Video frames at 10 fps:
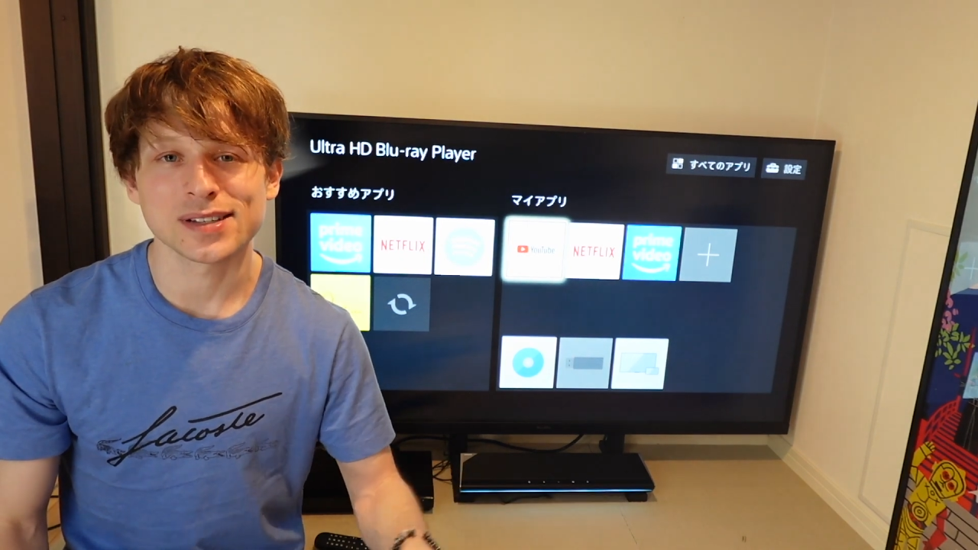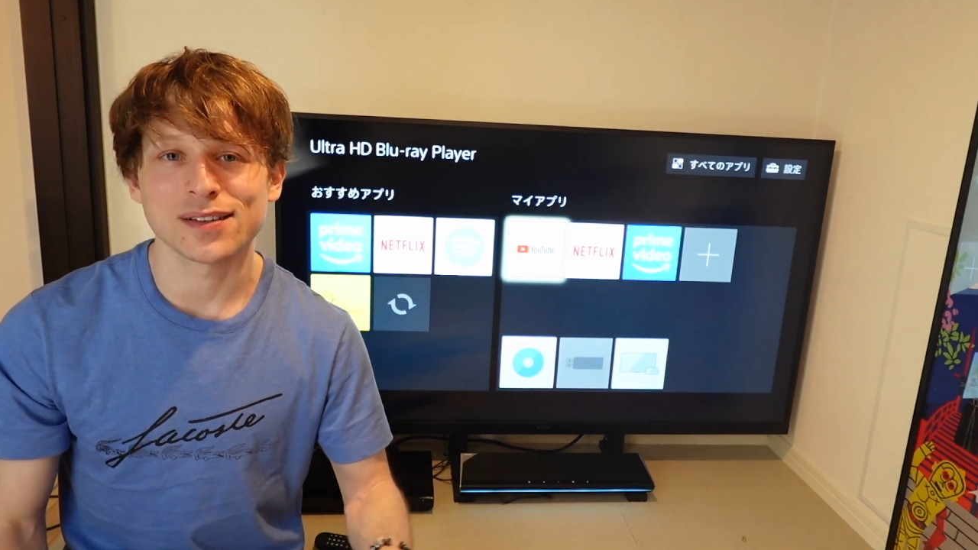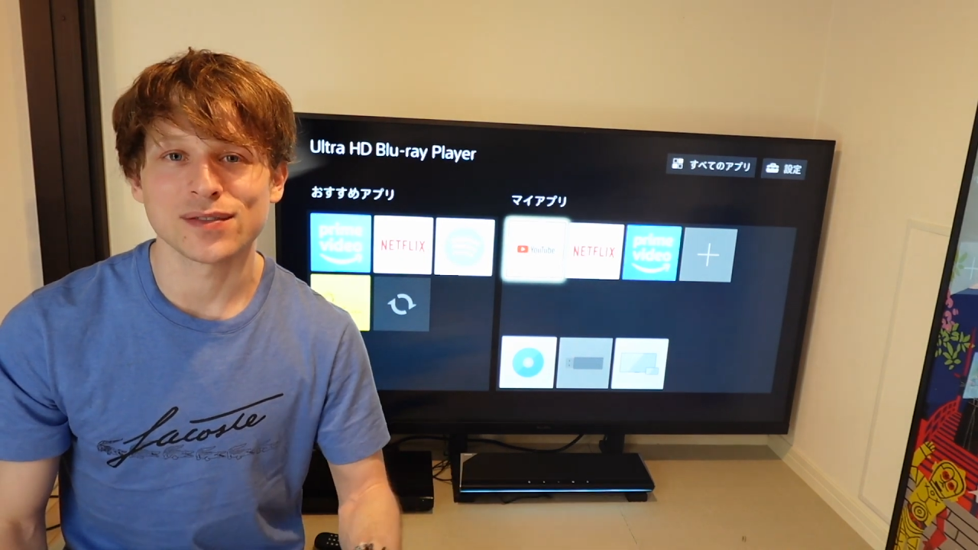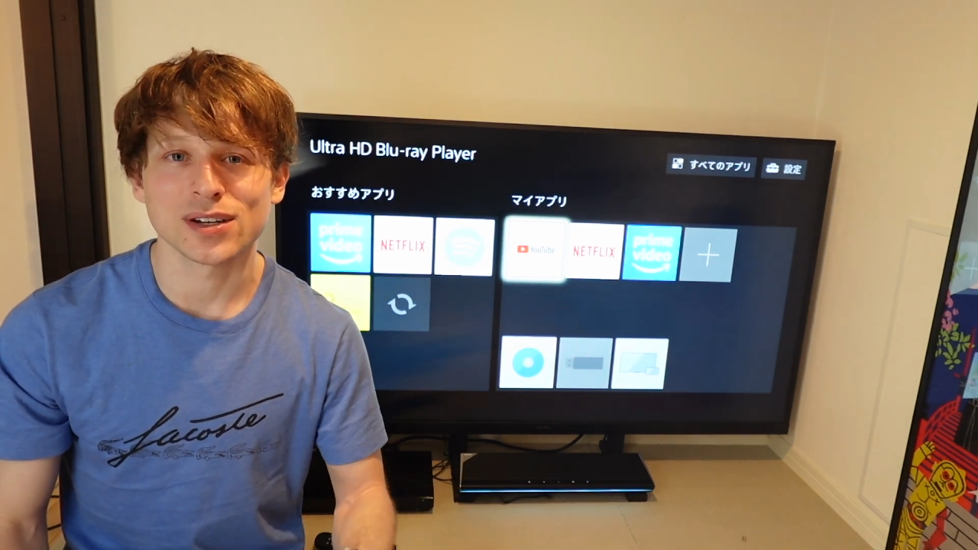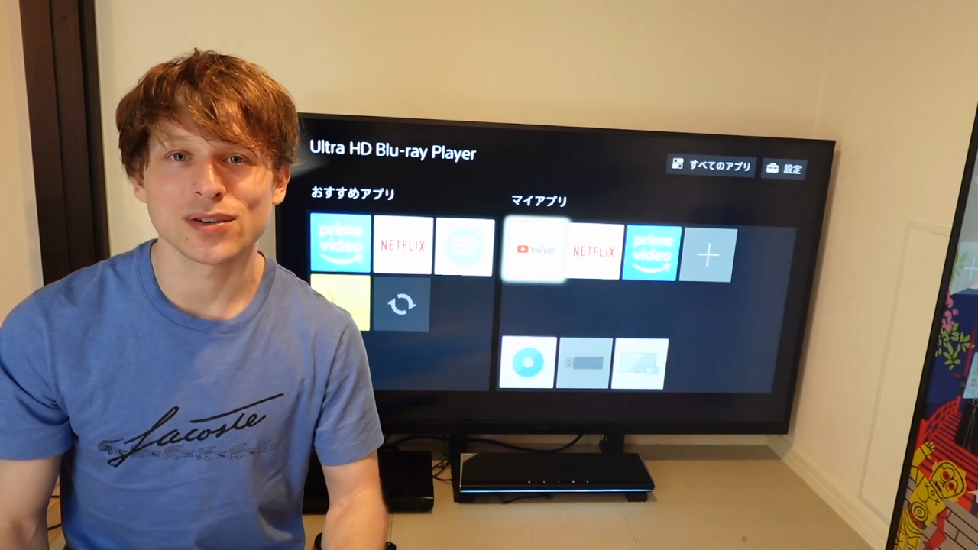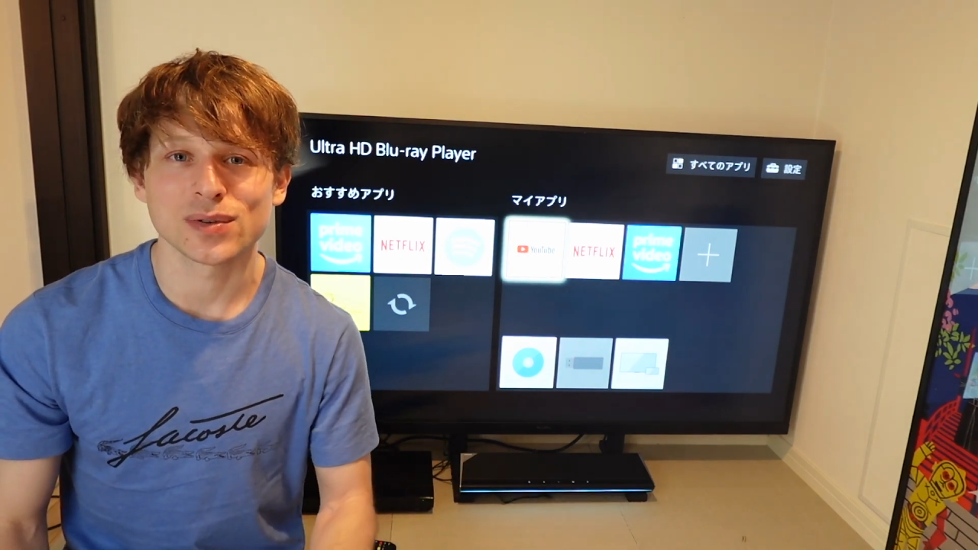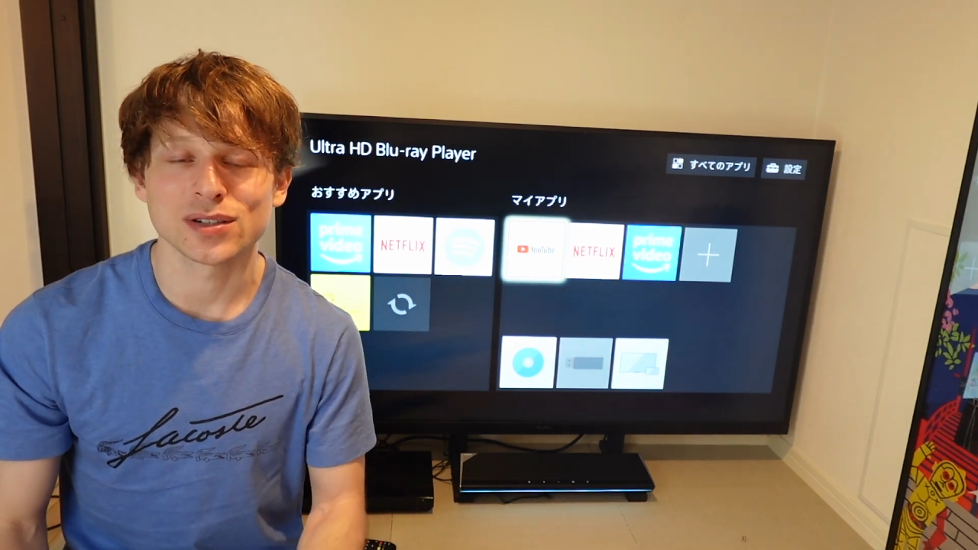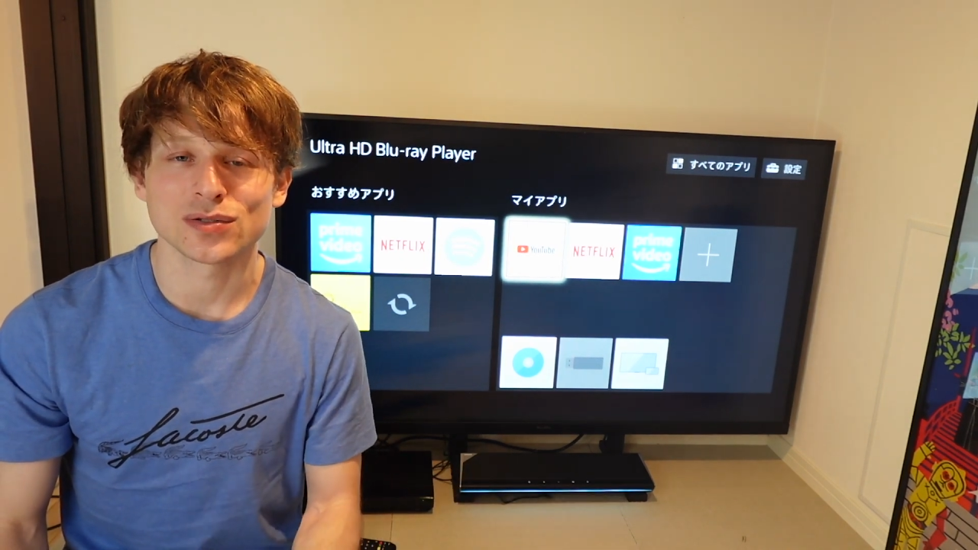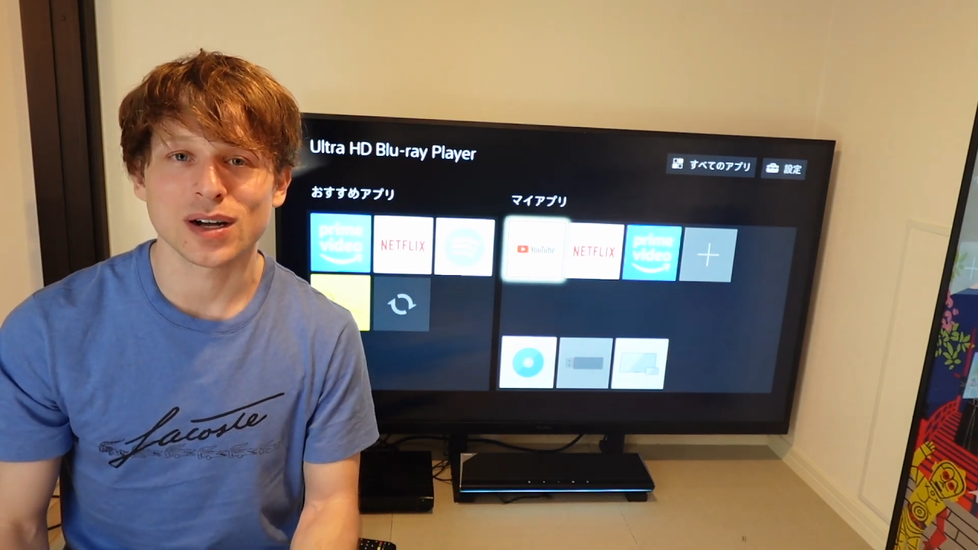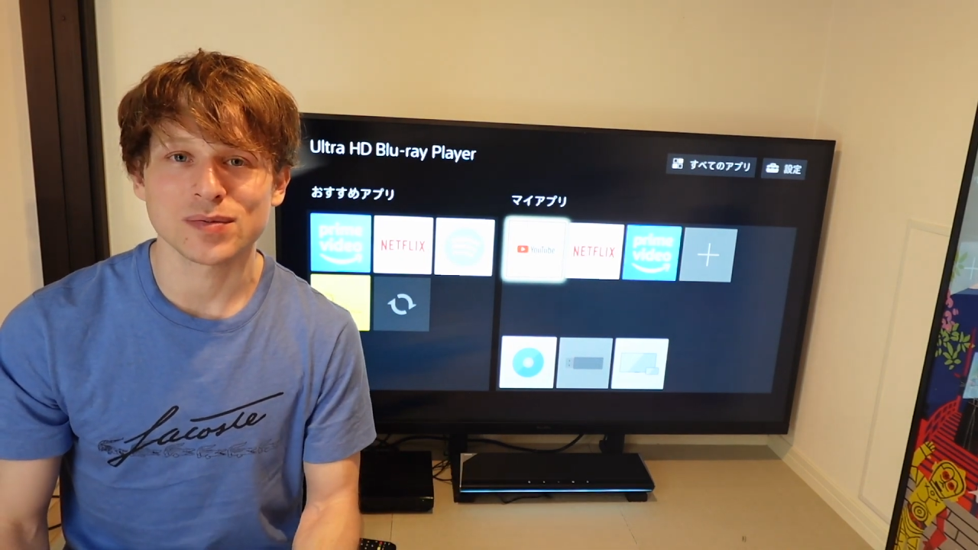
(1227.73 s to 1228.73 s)
that video when
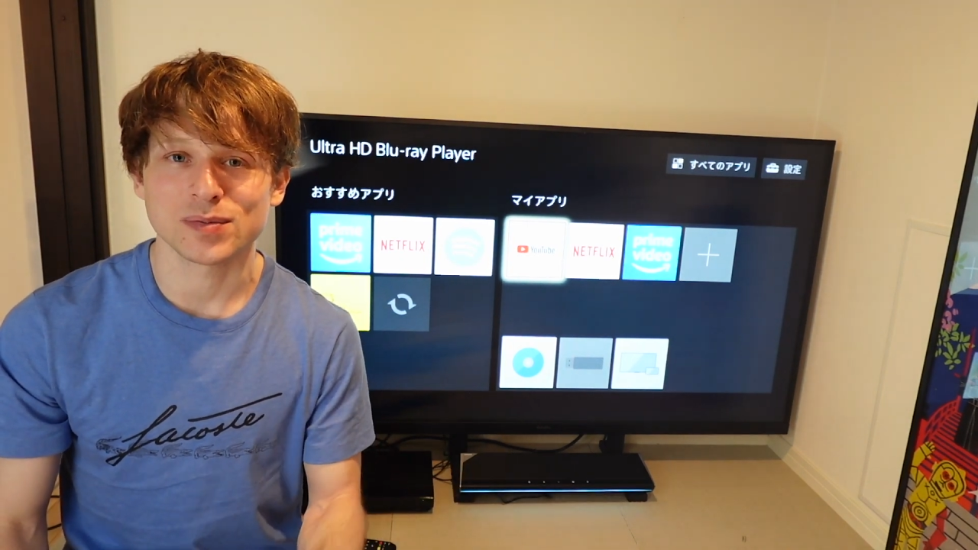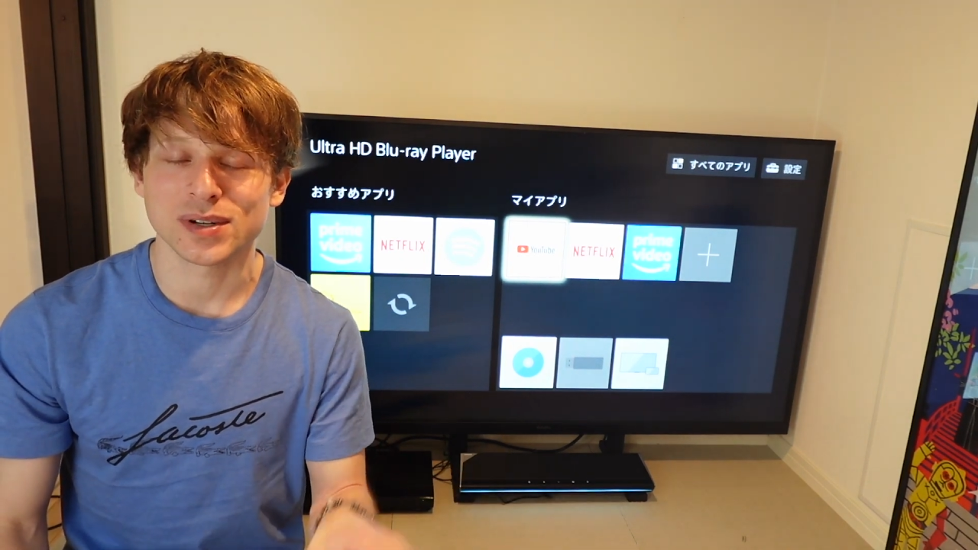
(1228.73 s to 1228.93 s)
it drops,